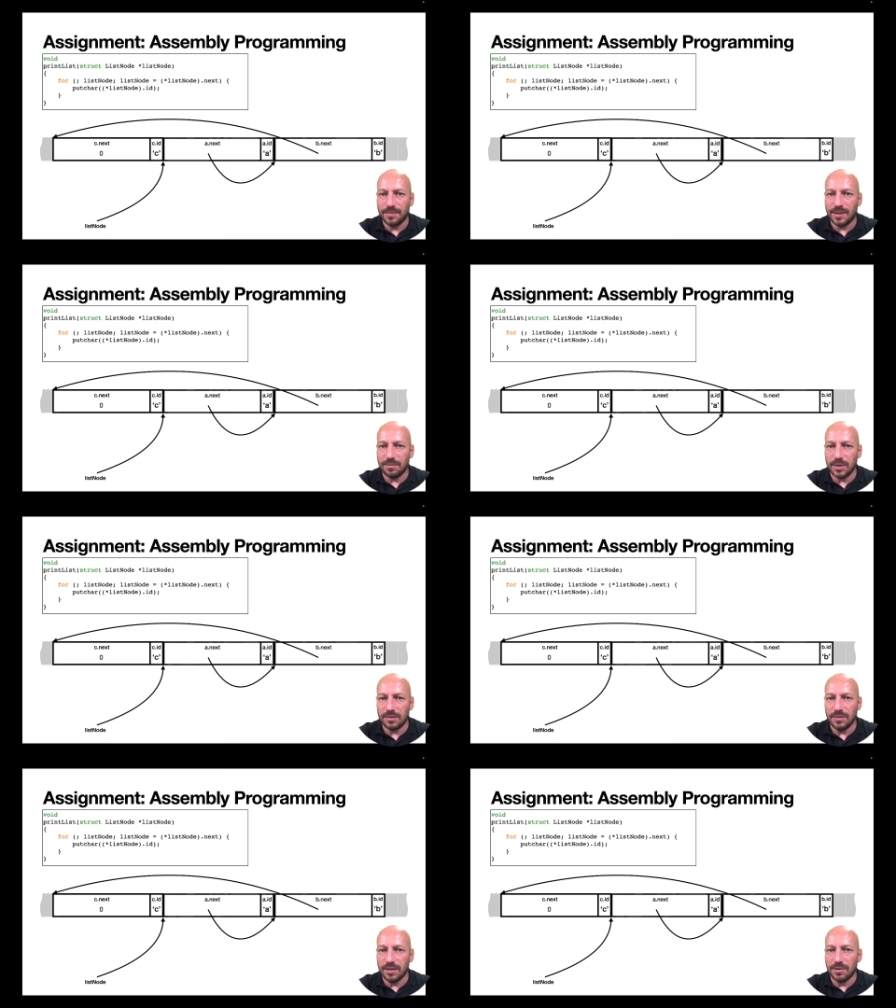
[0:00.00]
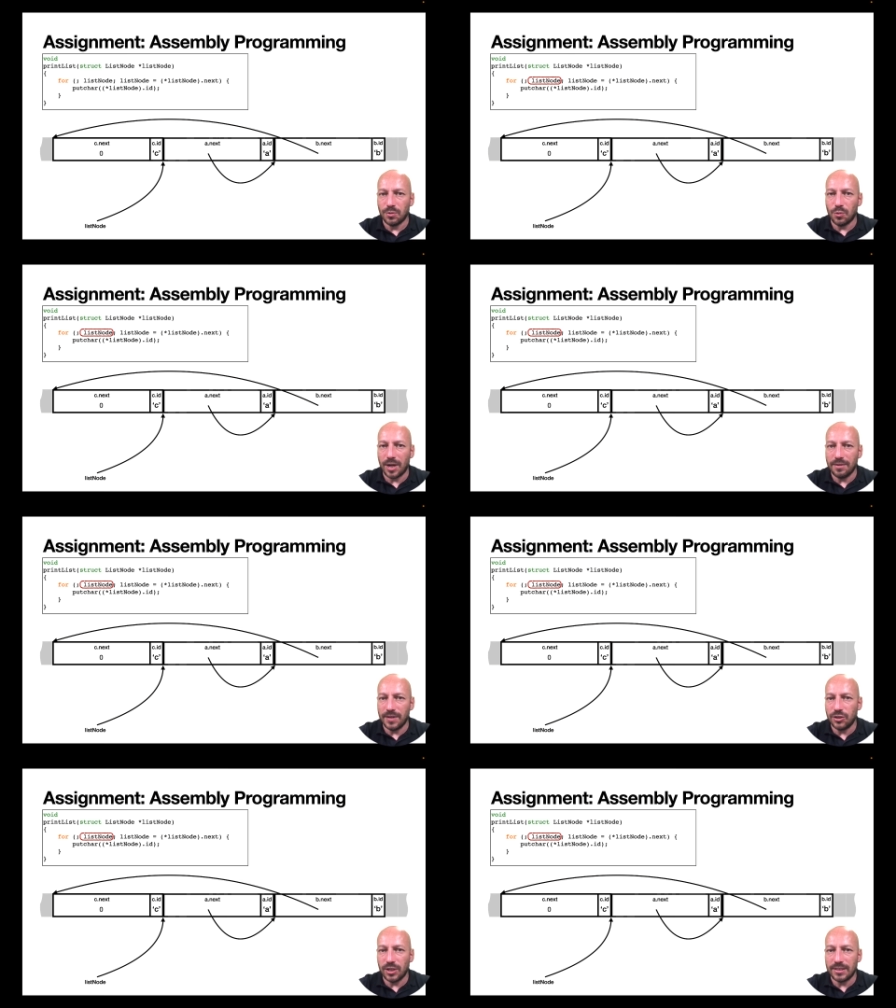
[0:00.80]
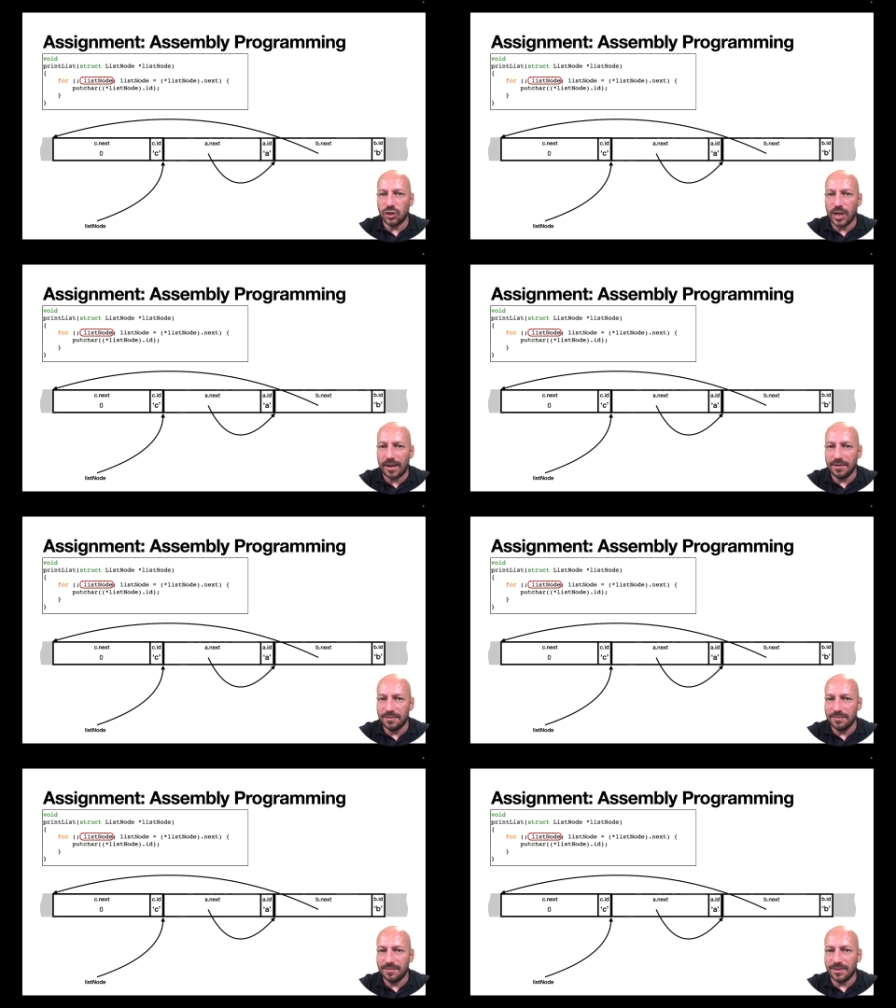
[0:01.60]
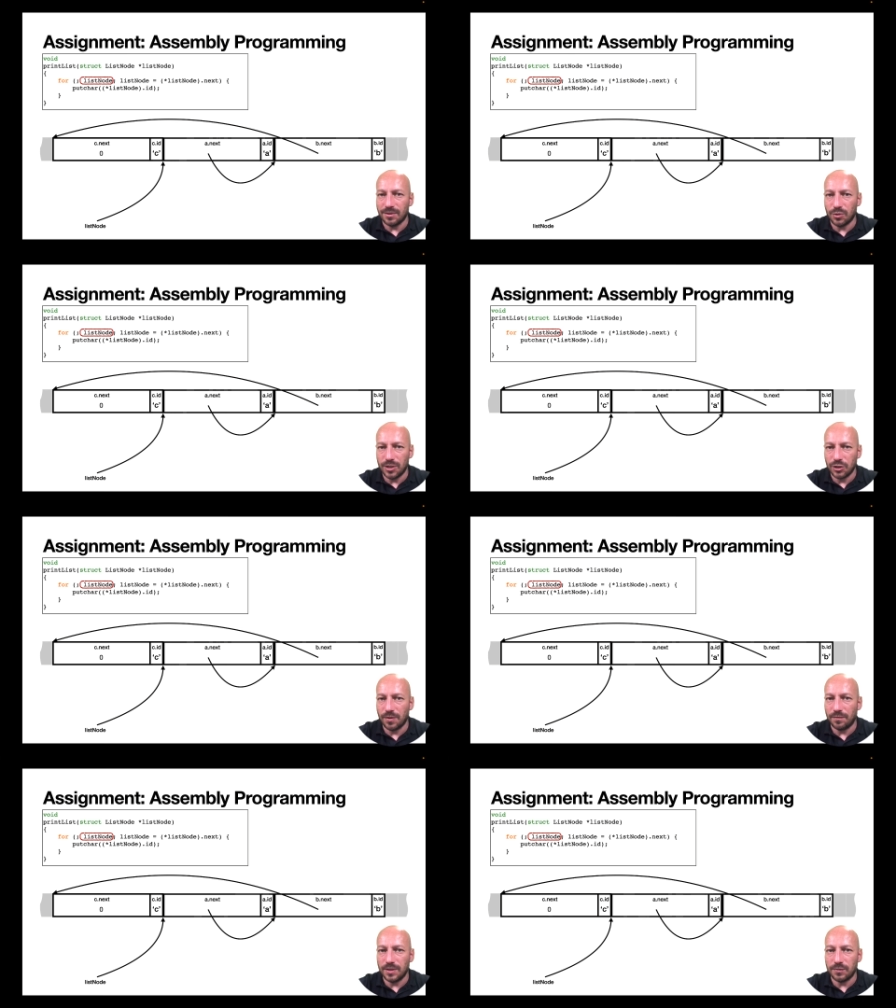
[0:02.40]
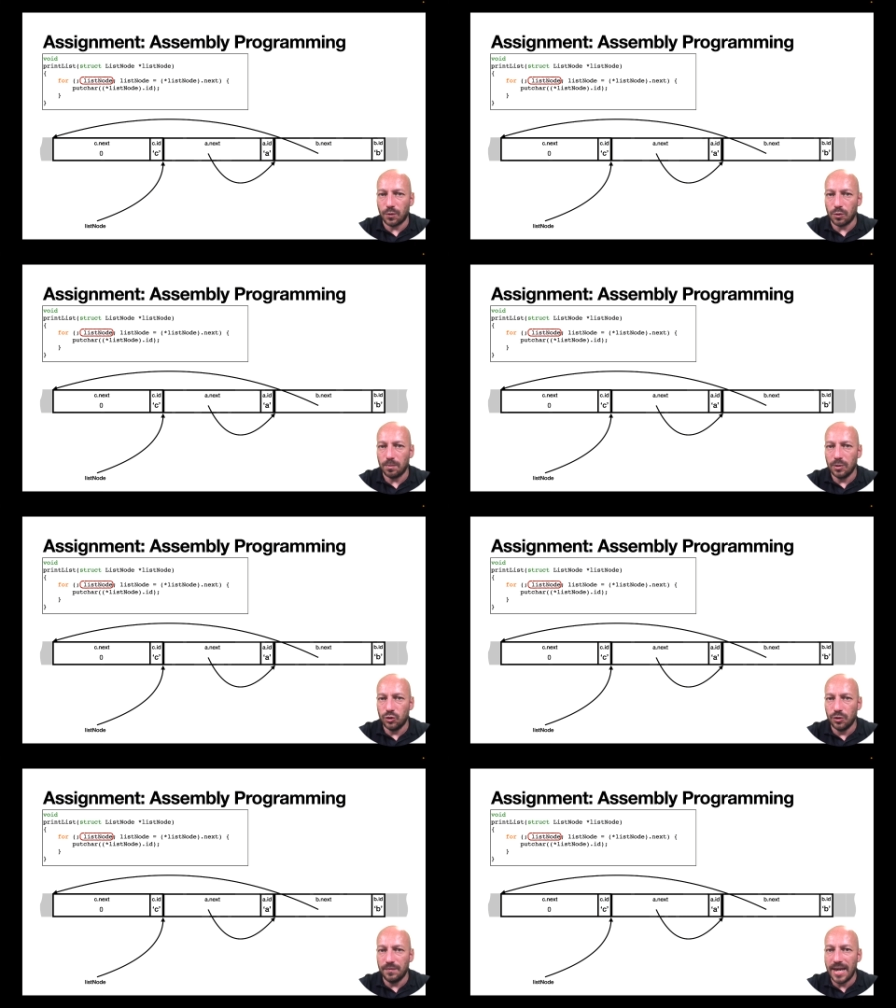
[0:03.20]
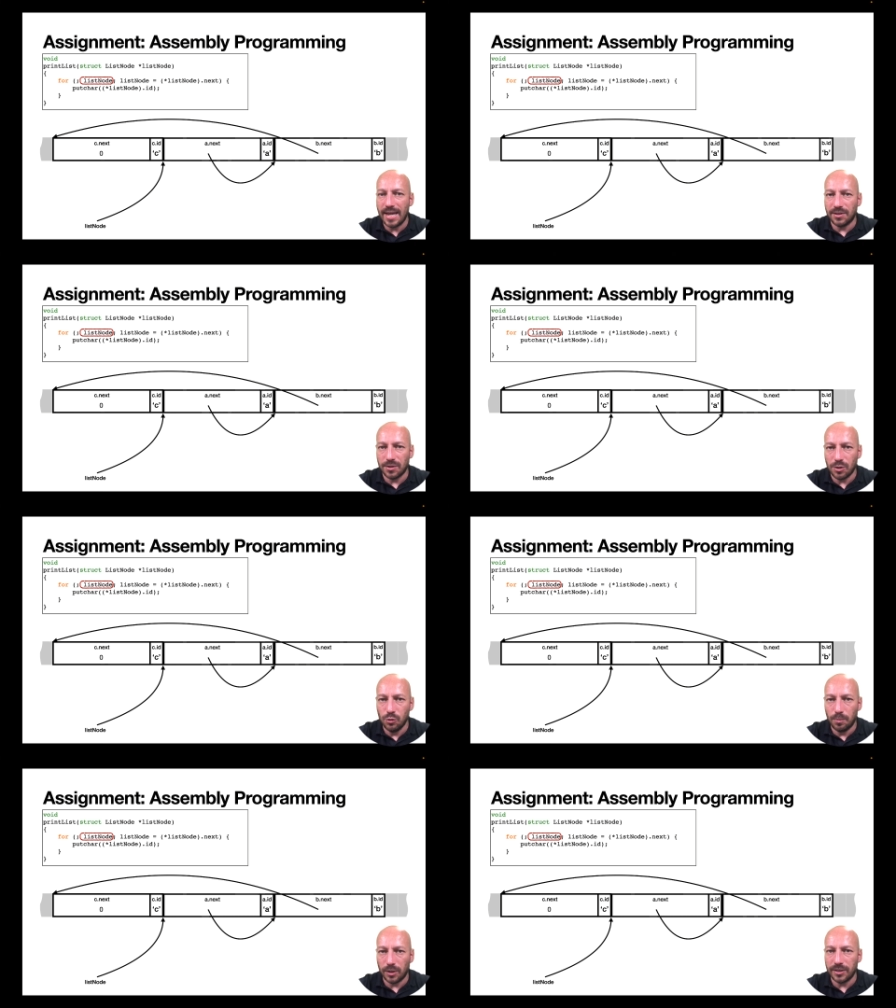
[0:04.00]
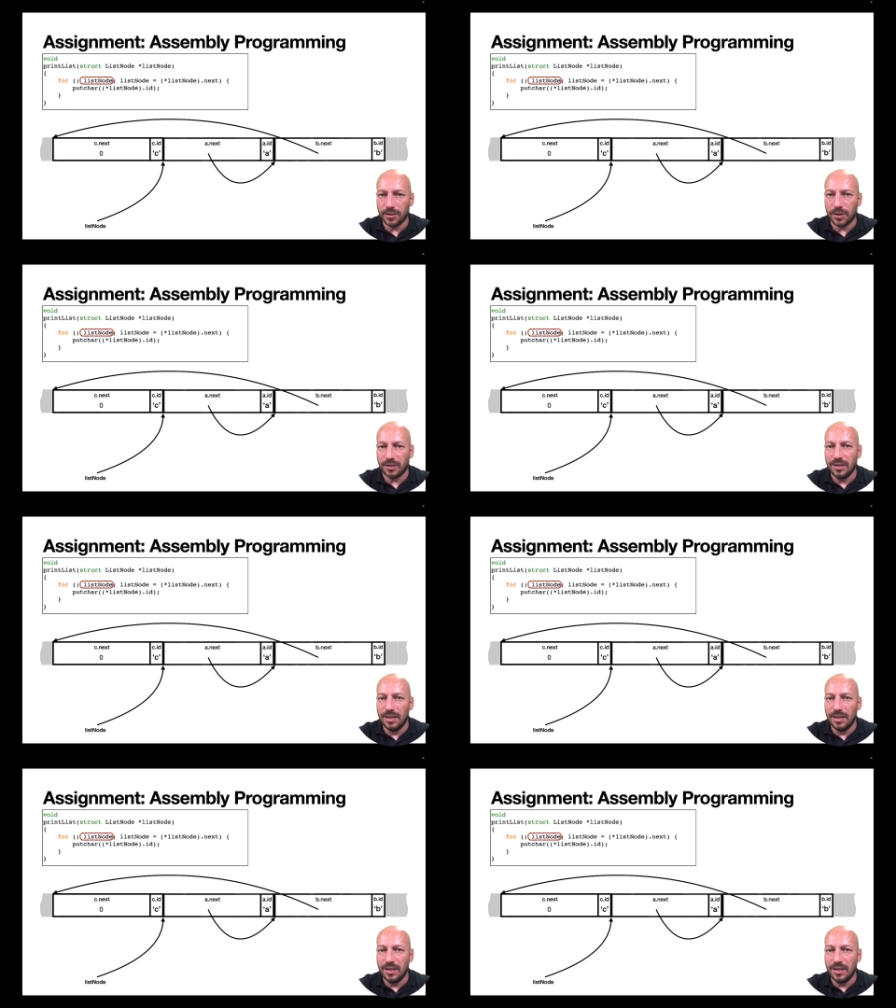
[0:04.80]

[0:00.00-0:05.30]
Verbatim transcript: That means we right away just check the condition of this for loop. Should we enter the loop body or not?